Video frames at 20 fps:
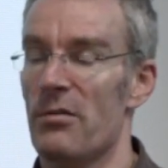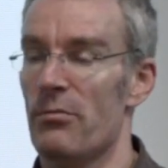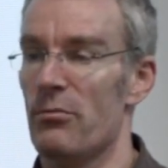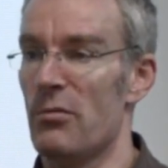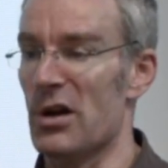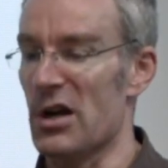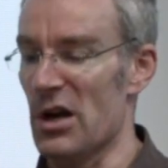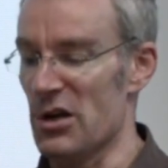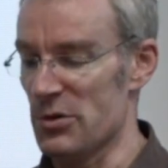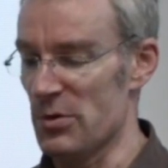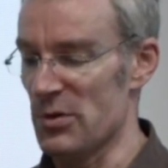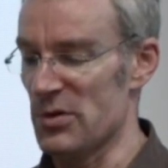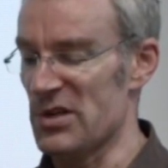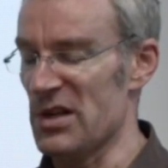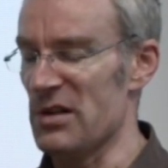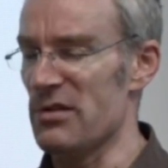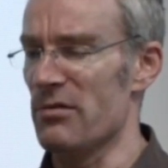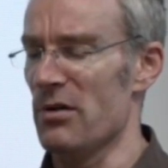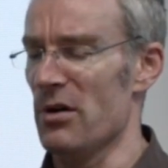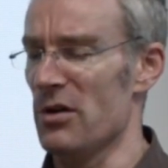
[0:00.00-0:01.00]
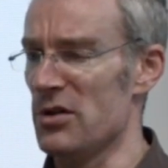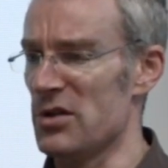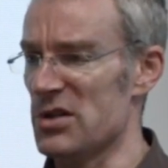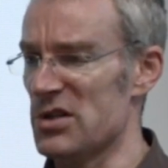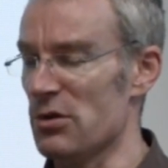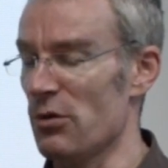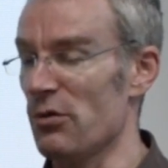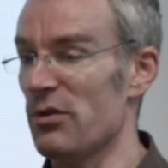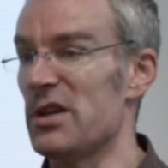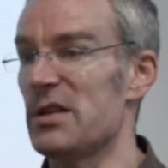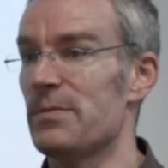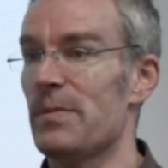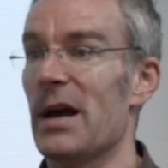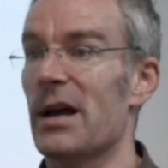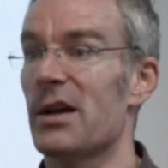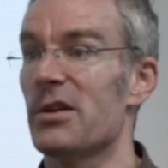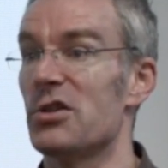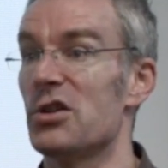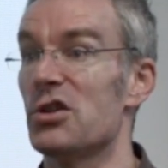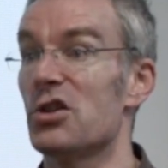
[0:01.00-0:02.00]
We're going to uninstall these
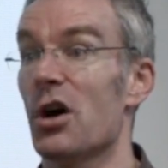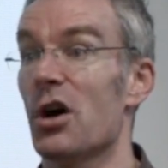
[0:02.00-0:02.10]
packages,